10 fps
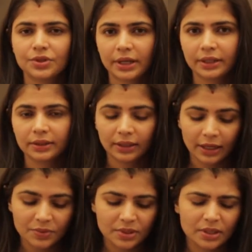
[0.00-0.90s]
drier
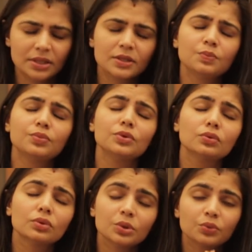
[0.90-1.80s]
climes. This is
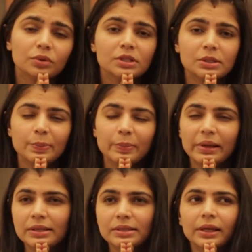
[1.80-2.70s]
beautiful. It
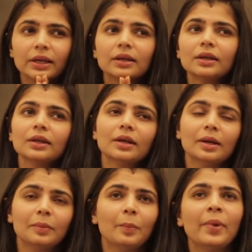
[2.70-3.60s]
smells like
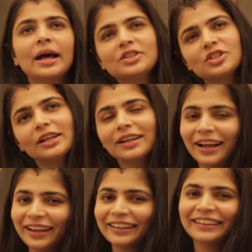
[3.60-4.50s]
magical
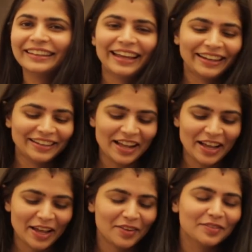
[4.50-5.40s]
honey, and
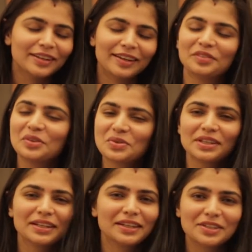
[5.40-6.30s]
I have loved
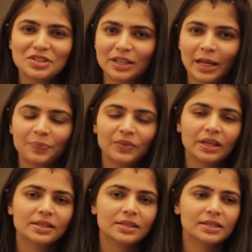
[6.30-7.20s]
using it each time.
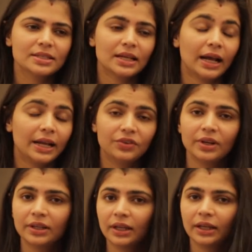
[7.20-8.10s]
It is
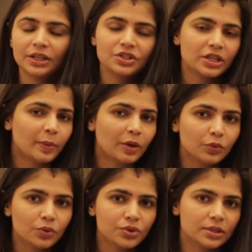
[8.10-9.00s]
hydrating, and each time I've
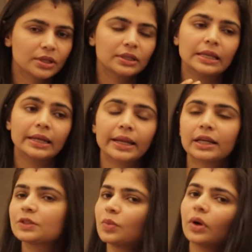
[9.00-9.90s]
used it that
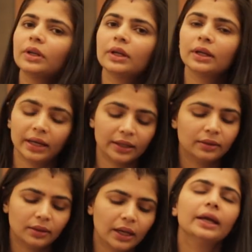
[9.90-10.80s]
next morning,
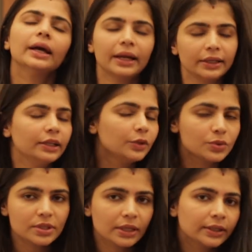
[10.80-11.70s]
and I ideally
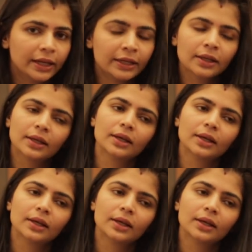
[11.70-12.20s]
use it at night,